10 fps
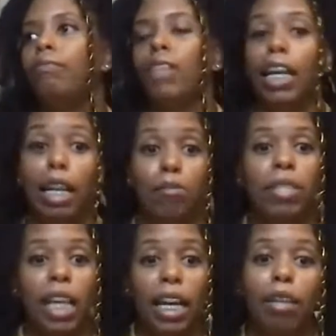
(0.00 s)
and I'm
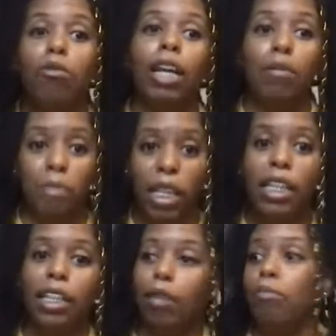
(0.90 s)
saying what I mean
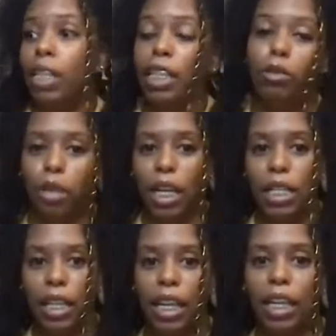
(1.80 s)
and I'm meaning what I
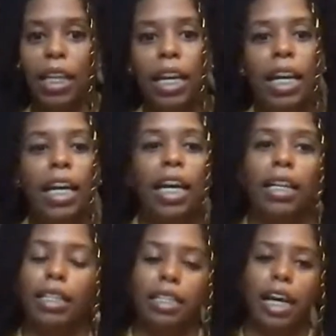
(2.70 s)
say. And
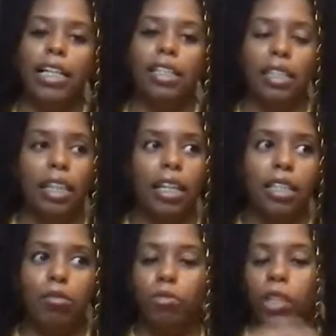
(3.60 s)
it's not just like
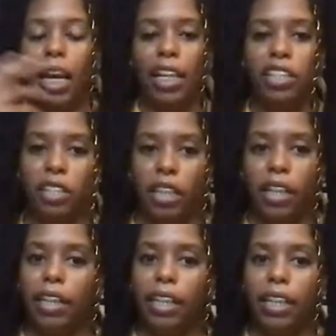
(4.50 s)
some
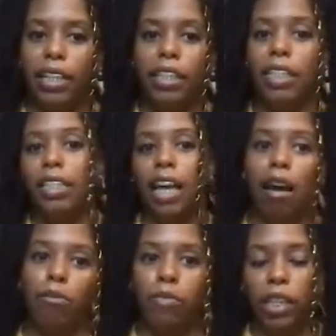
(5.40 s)
reactionary, this is how
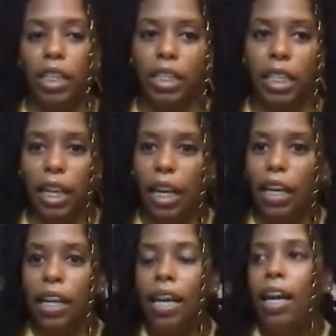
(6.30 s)
I'm feeling today.
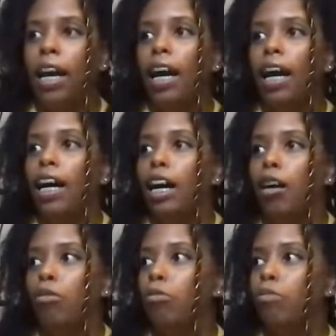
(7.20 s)

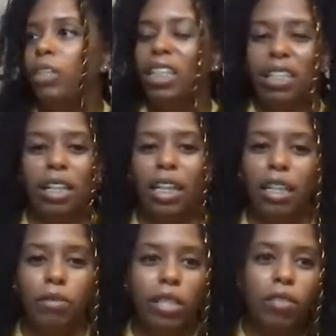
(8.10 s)
Because there are
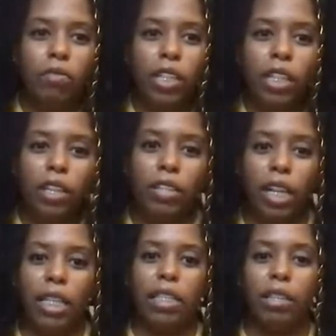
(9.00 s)
even some videos that I
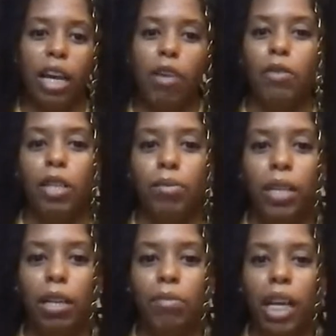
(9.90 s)
still have up that
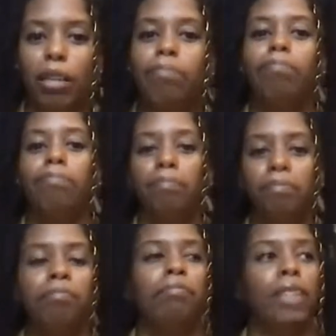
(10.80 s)
I'm like,
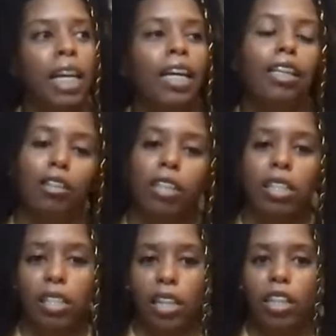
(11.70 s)
don't
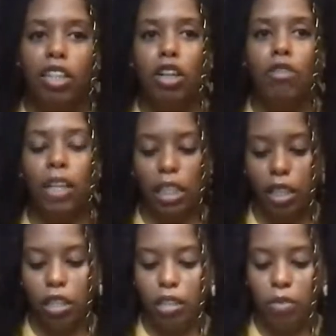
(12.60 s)
necessarily know if I
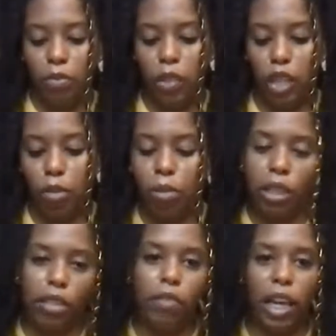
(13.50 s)
still,
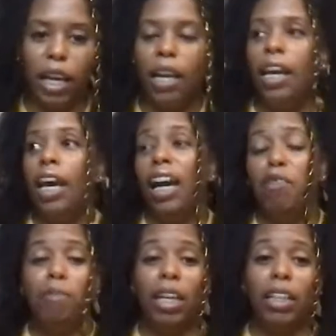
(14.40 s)
believe that. I've
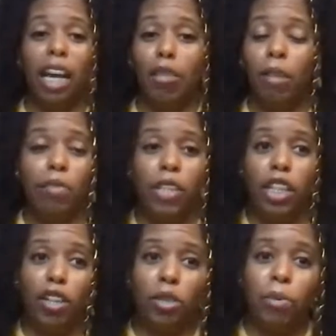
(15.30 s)
made a lot of my
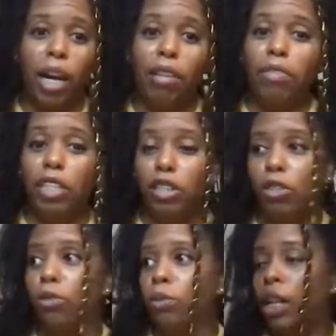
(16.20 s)
videos private
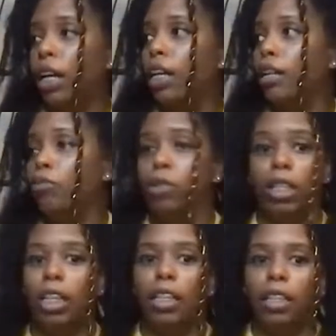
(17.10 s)
too, or
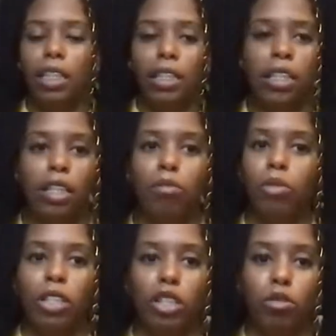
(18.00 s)
unlisted them, or
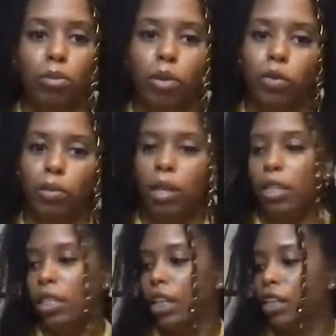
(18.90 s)
just removed them
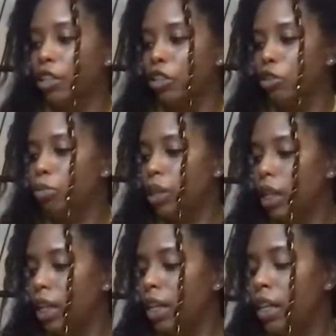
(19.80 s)
altogether too. But
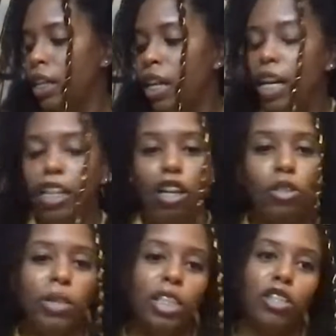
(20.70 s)
those
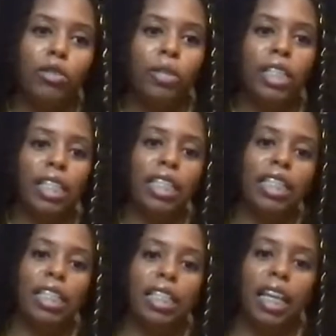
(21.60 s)
are the two
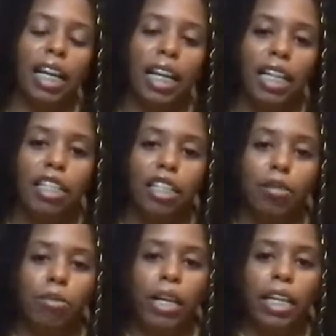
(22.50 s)
reasons that I kind of took a
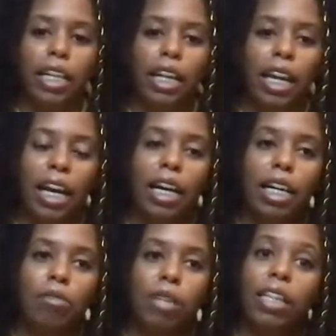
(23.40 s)
break.
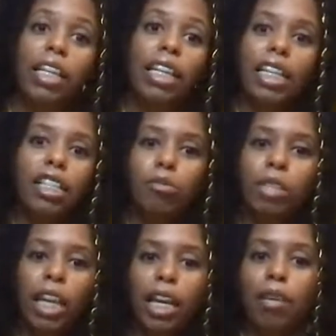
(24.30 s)
And then it just
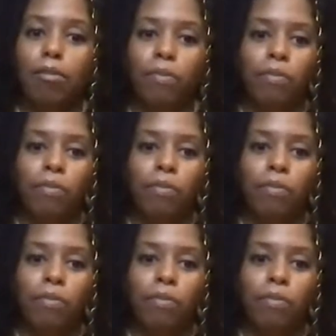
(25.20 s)
became,